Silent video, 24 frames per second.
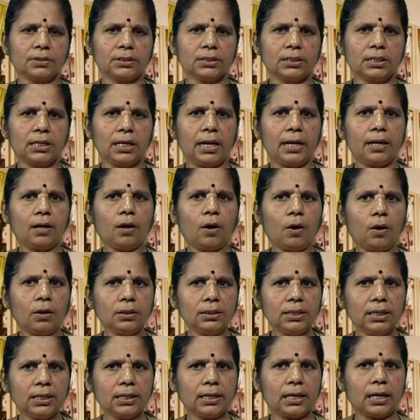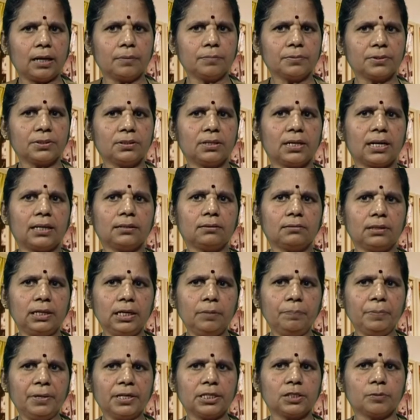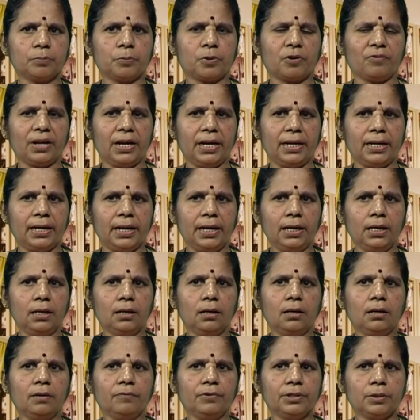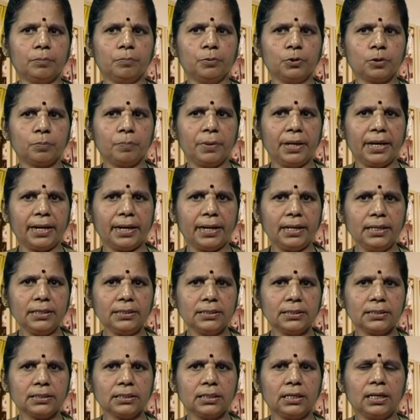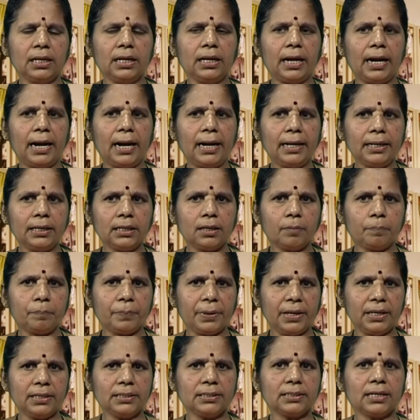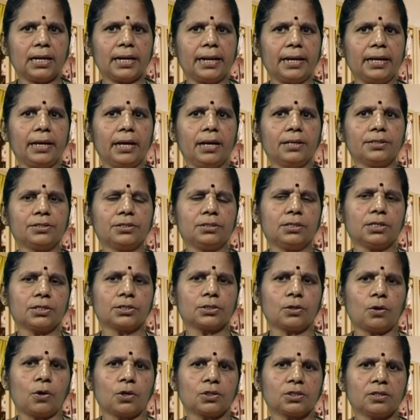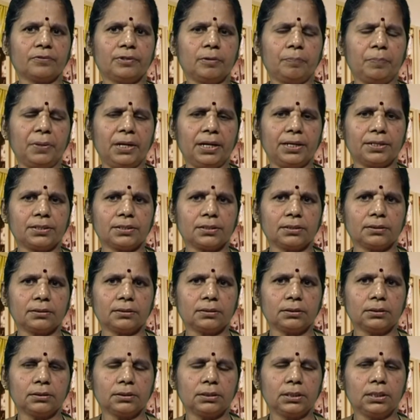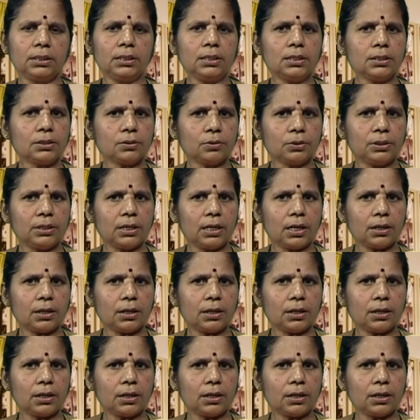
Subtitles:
And on the calms, there are three pegs provided with bush bearings, and the pegs are engaged in the slots of the plate. So, there are